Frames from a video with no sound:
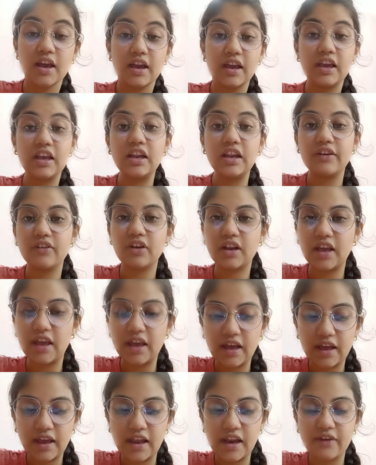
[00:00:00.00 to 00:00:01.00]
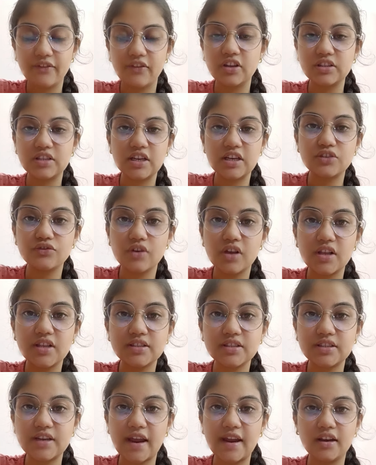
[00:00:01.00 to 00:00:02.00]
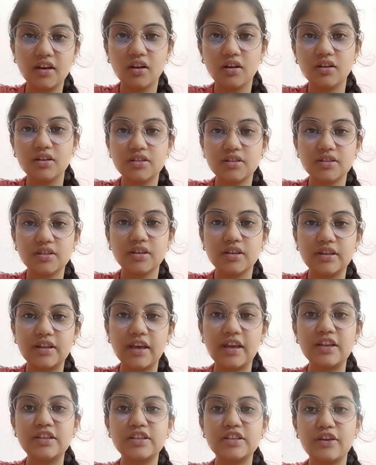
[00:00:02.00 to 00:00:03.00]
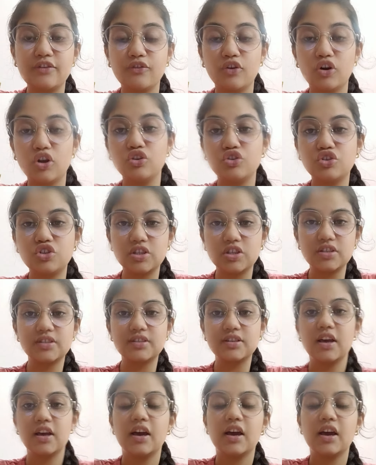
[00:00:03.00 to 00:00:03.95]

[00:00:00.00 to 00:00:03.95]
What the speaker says: in our 11th and 12th standards, there is evolutions.